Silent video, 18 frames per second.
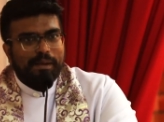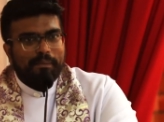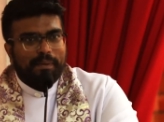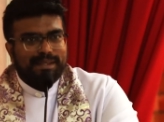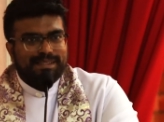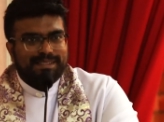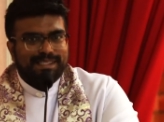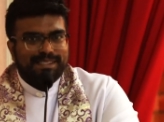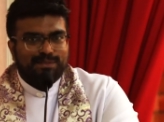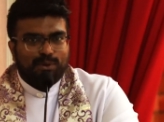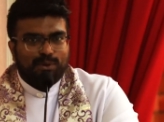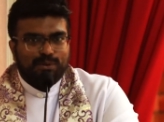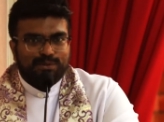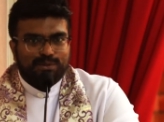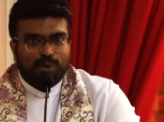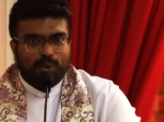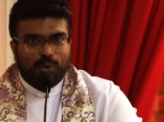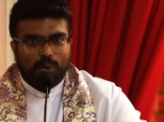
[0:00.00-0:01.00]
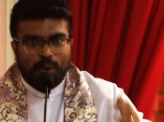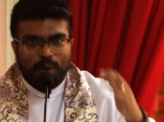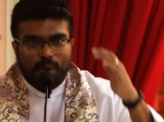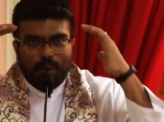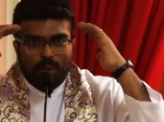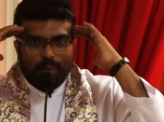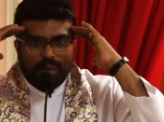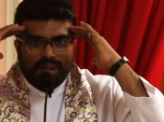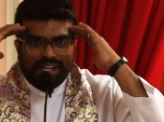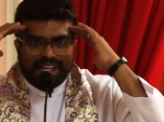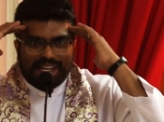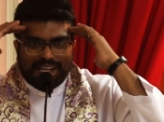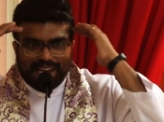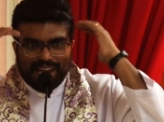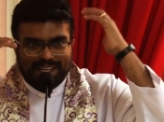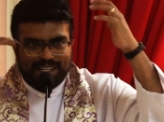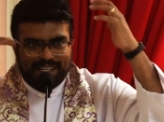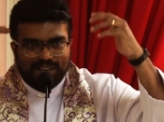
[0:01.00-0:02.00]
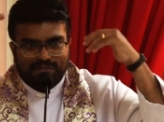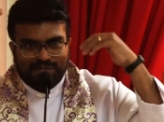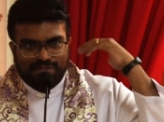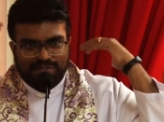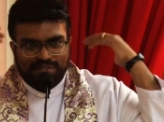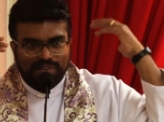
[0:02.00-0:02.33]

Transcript: makes us also very creative.